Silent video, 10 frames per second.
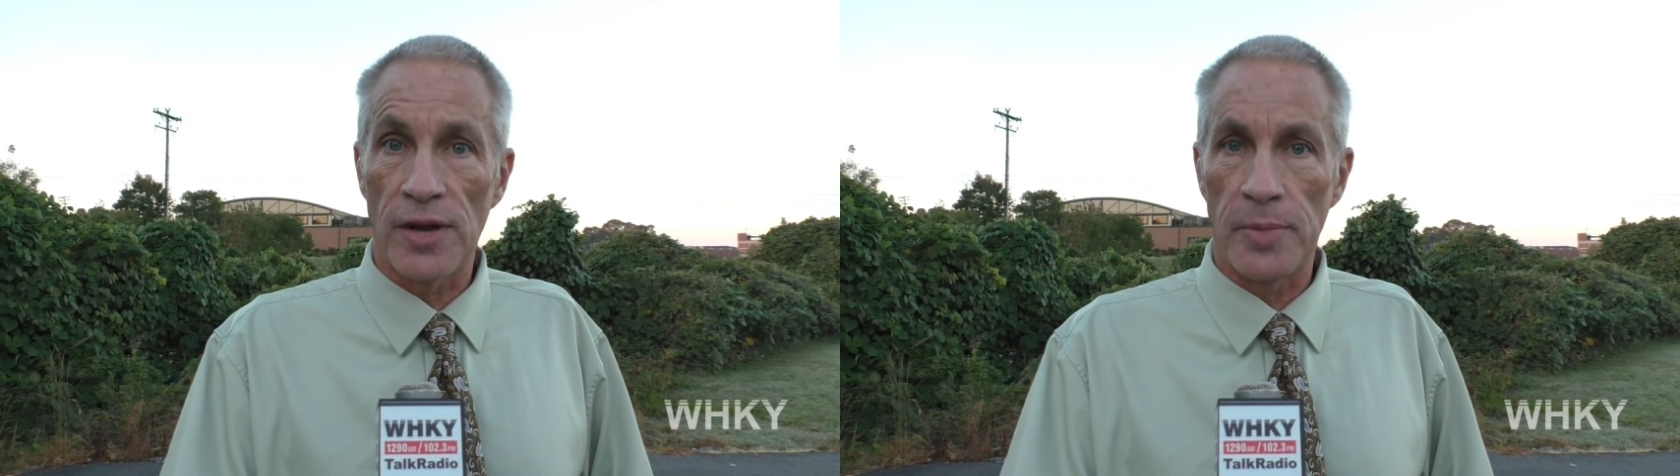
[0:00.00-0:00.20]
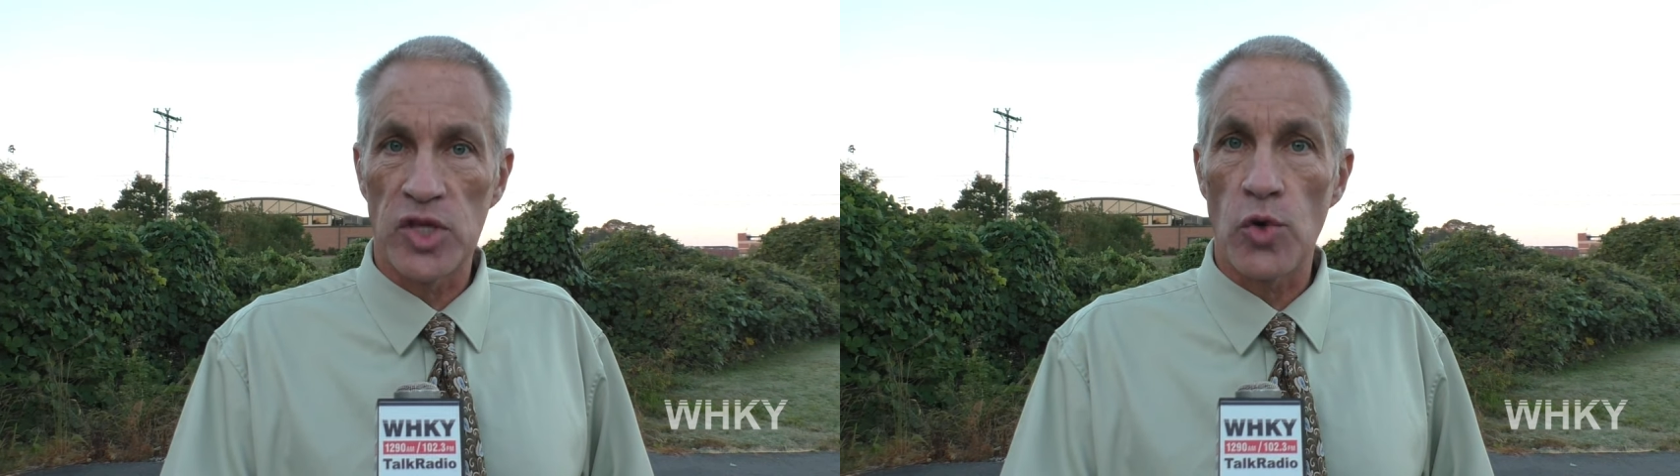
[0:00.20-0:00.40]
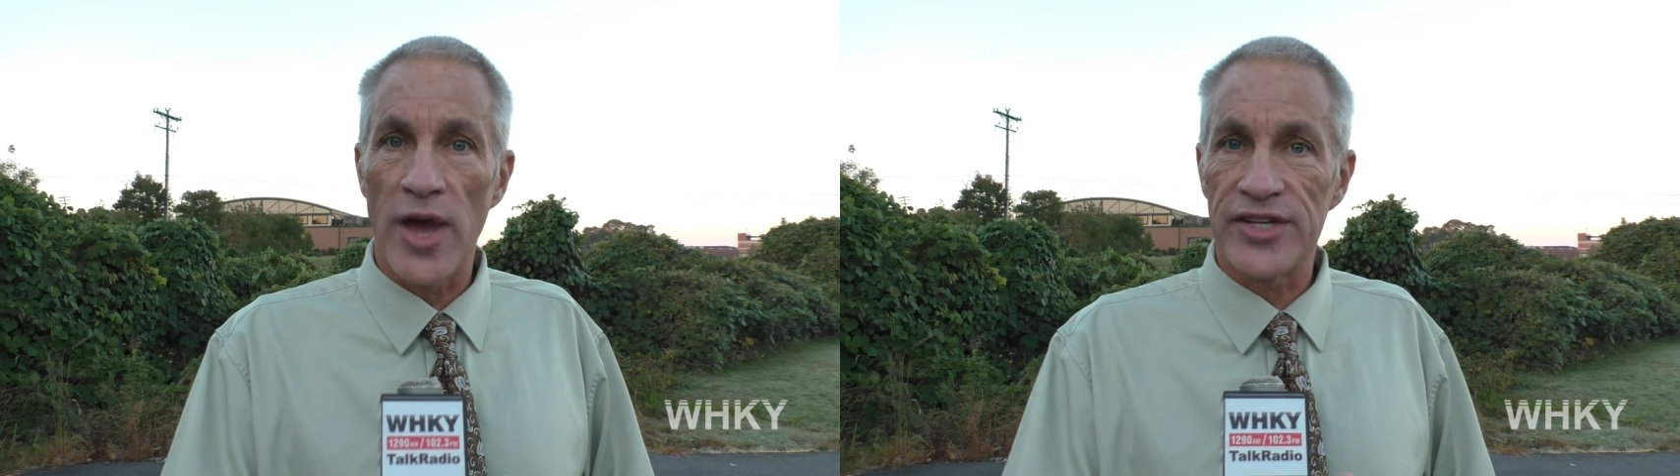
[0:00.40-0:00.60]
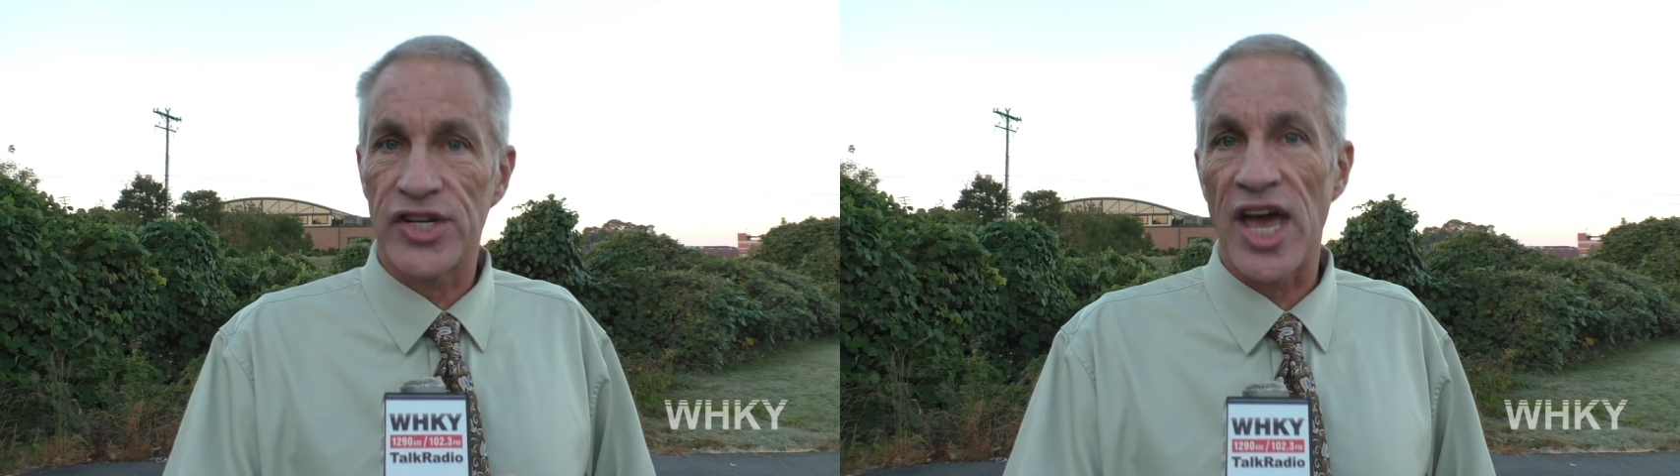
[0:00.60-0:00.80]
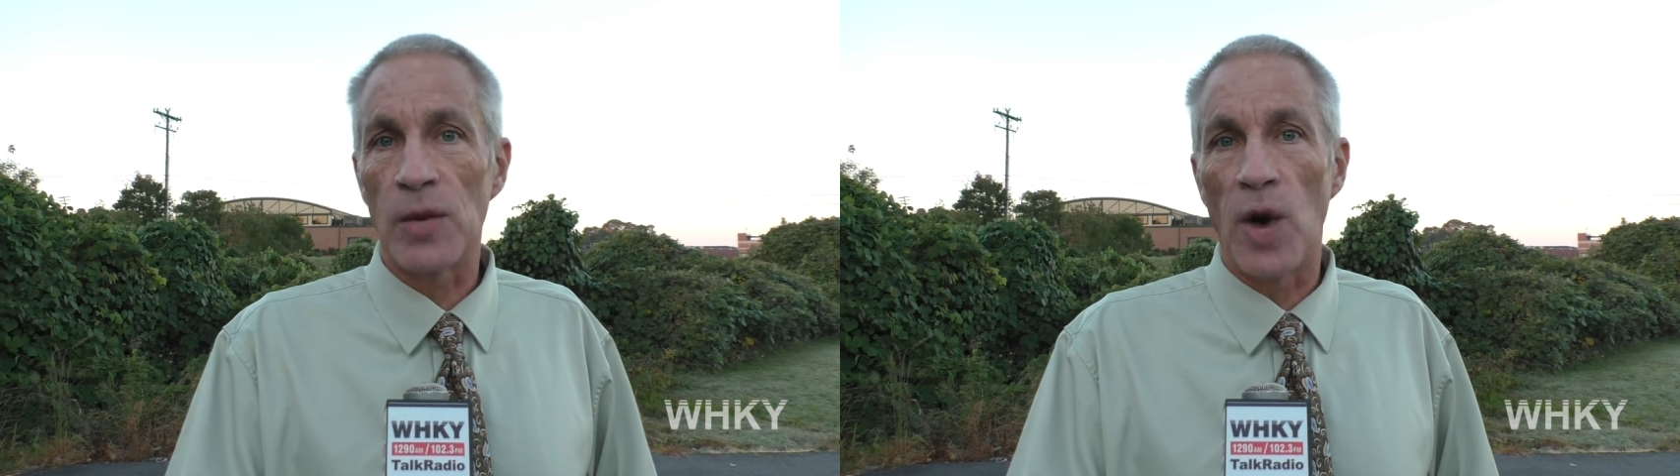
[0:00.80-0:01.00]

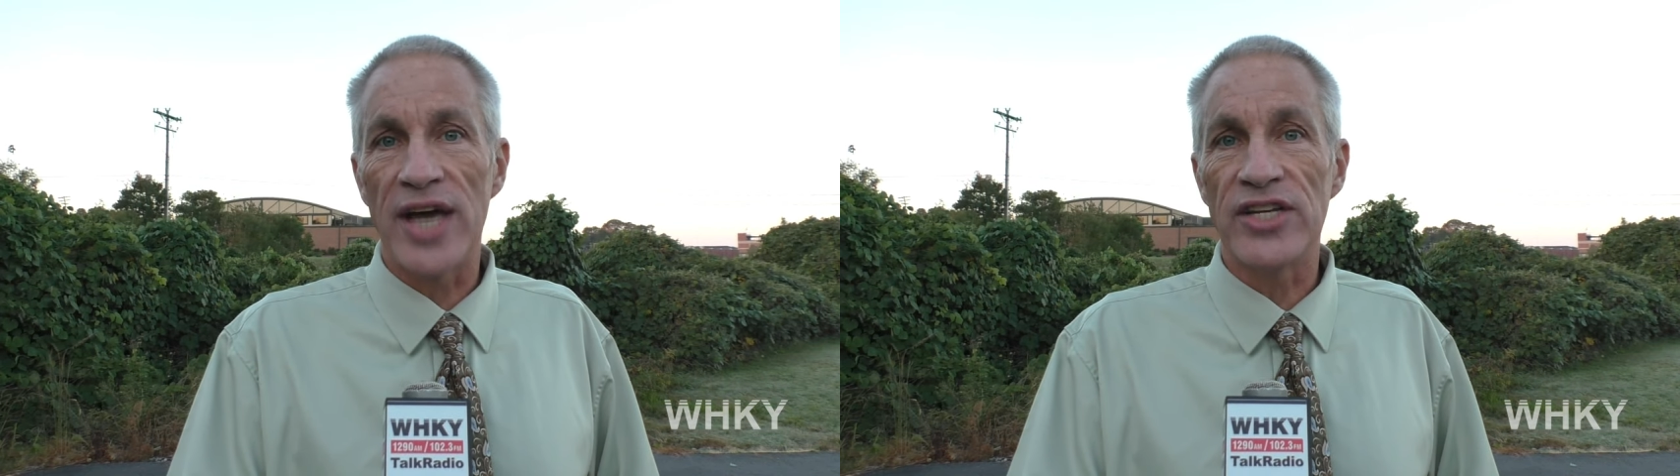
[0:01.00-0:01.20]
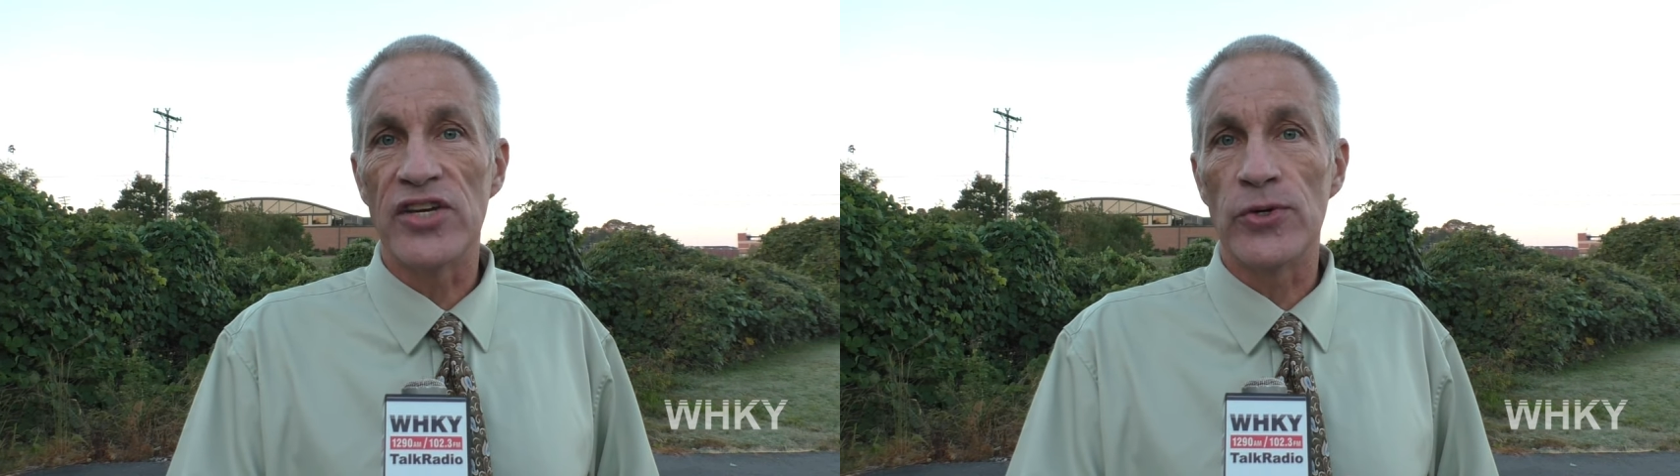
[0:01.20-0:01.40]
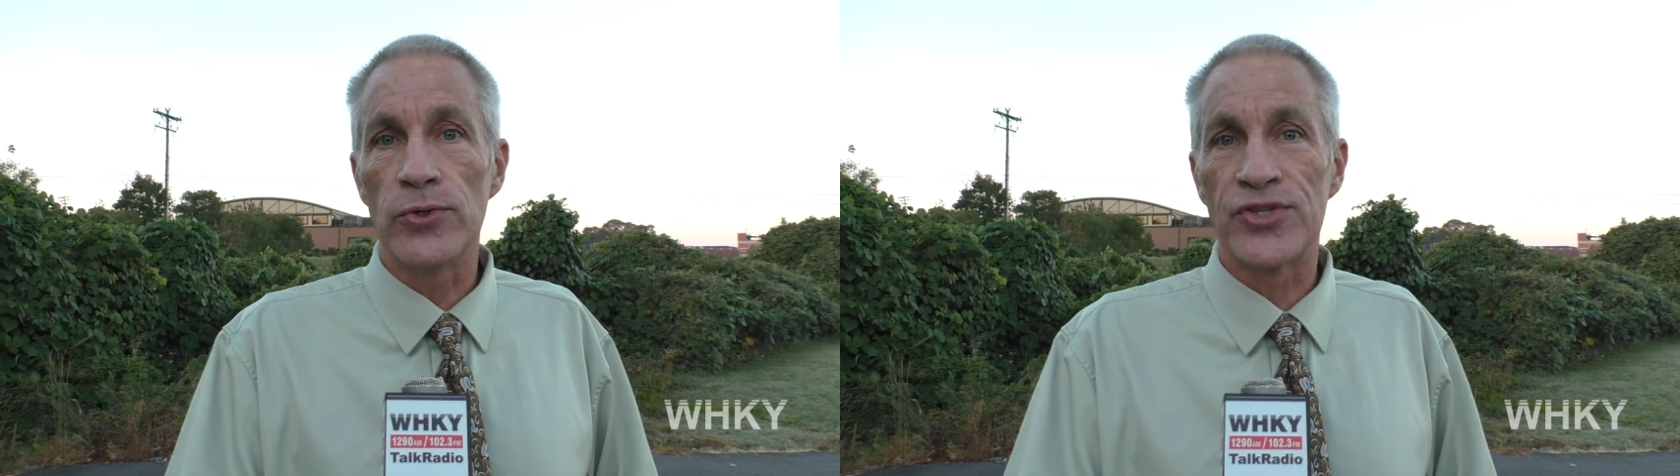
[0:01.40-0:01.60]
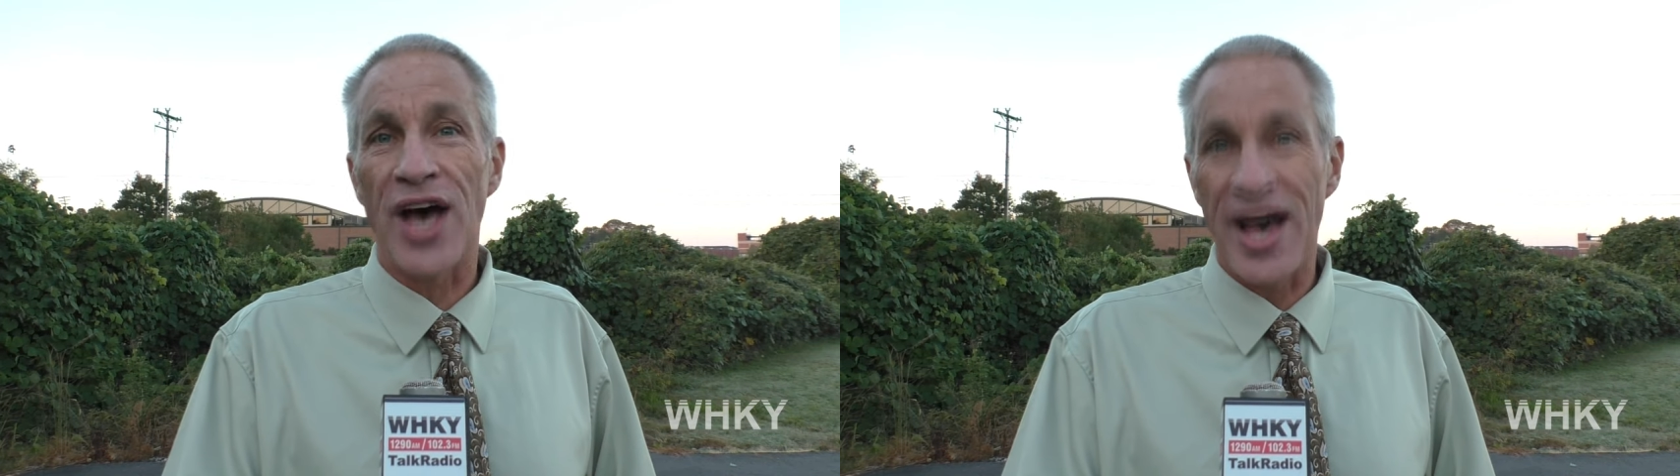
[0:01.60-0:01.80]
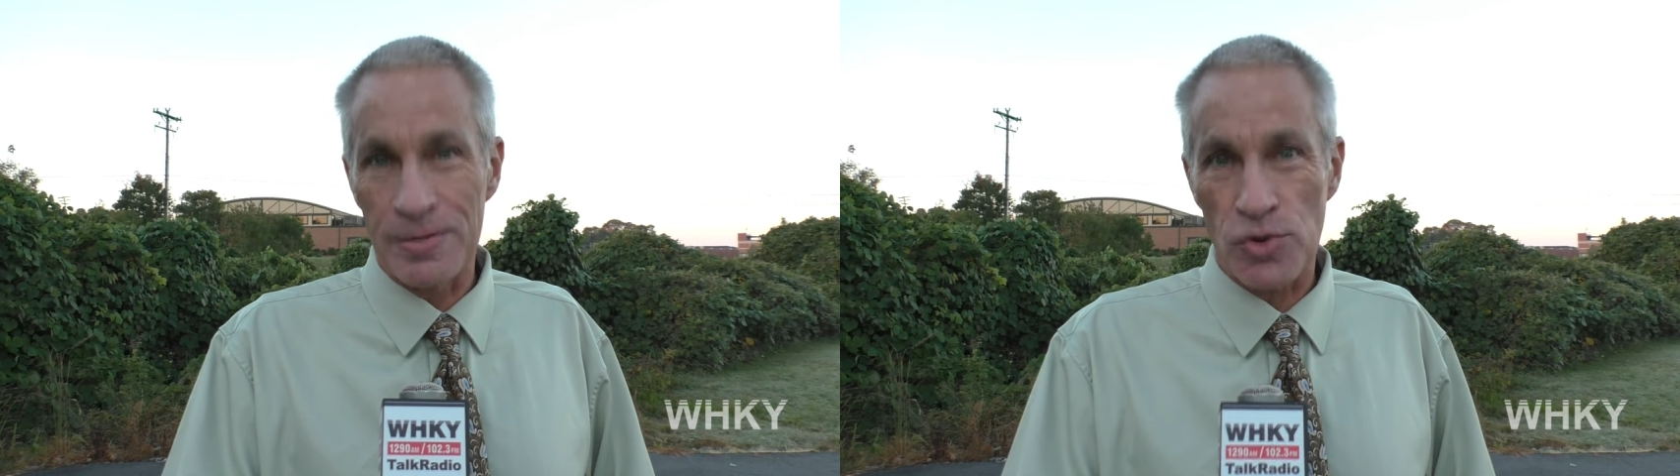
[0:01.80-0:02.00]
WHKY News,
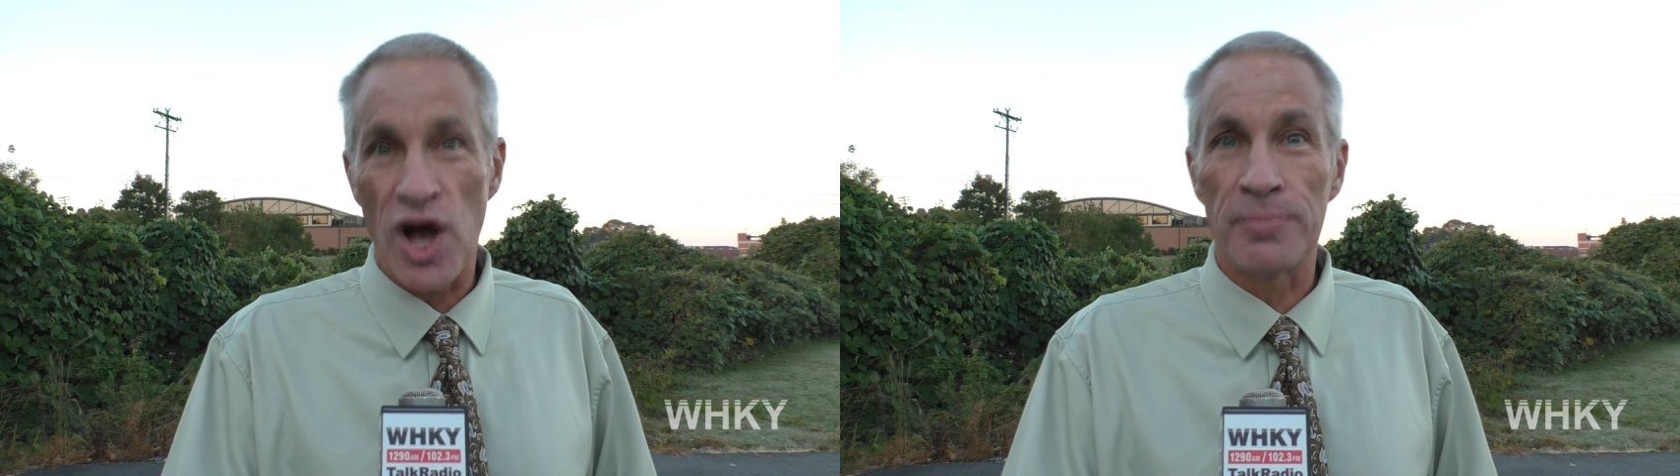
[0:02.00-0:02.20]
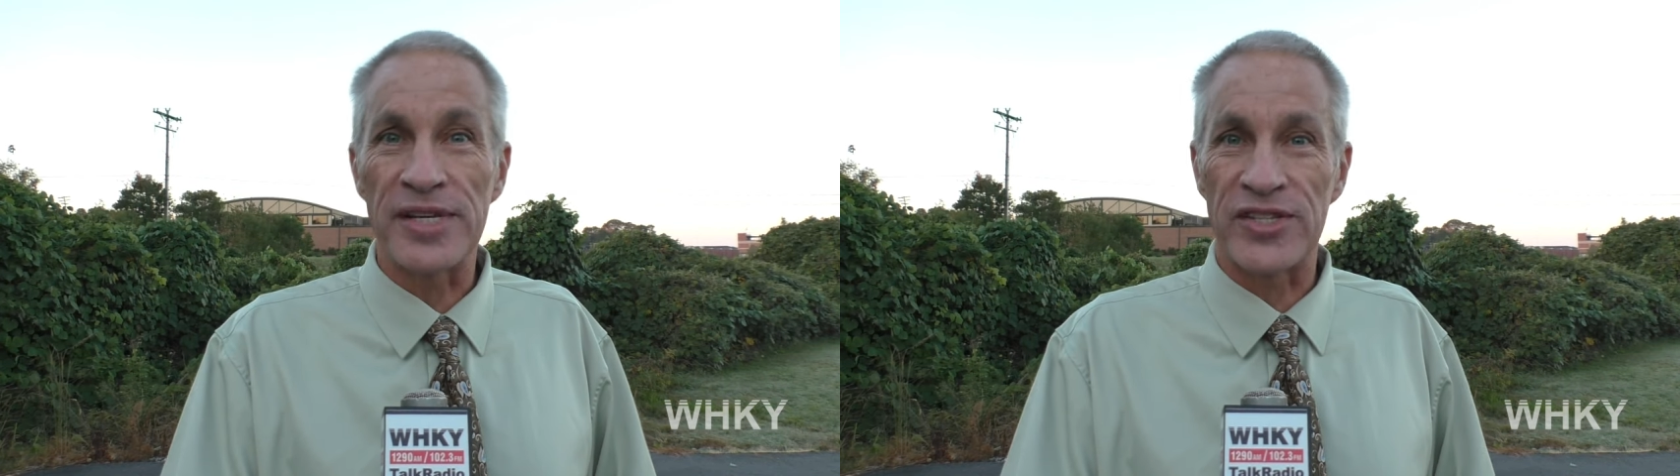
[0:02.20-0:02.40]
I'm Rob